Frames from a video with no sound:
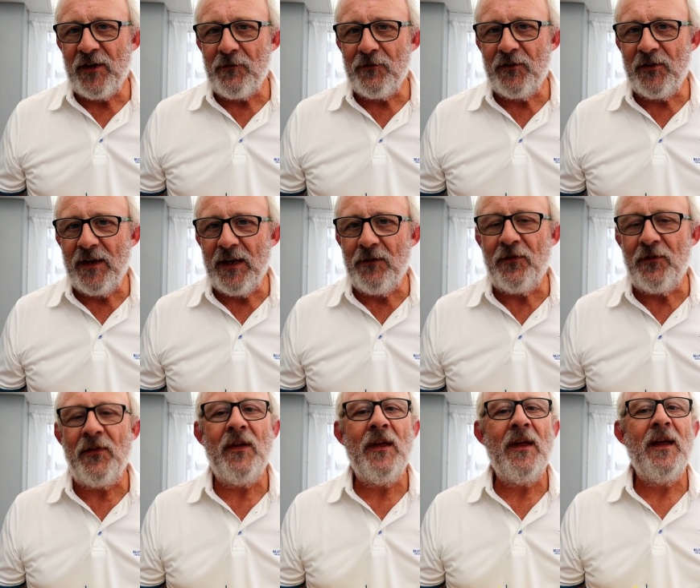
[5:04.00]

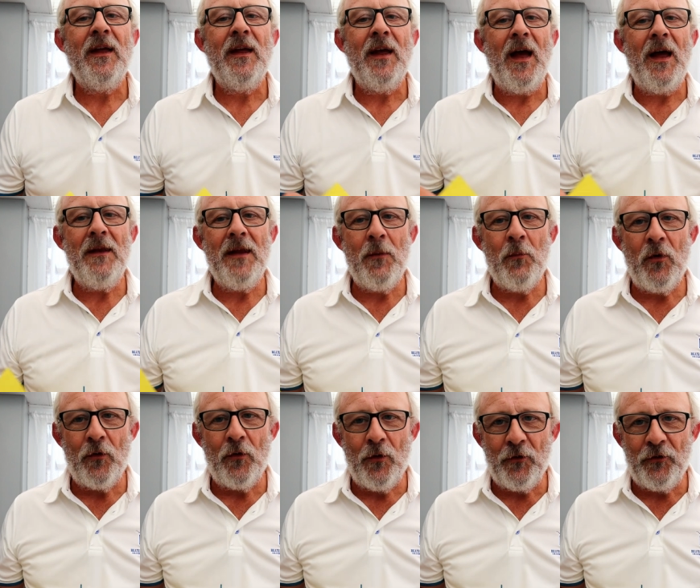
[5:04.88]
17th, and then
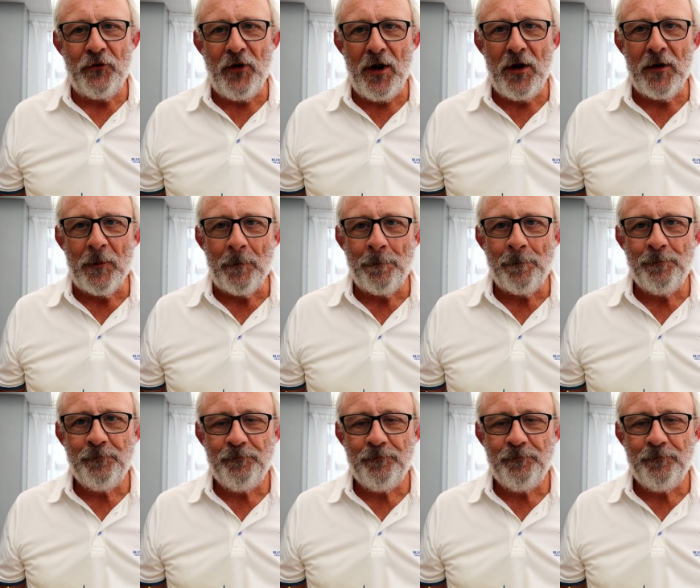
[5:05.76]
we're all done.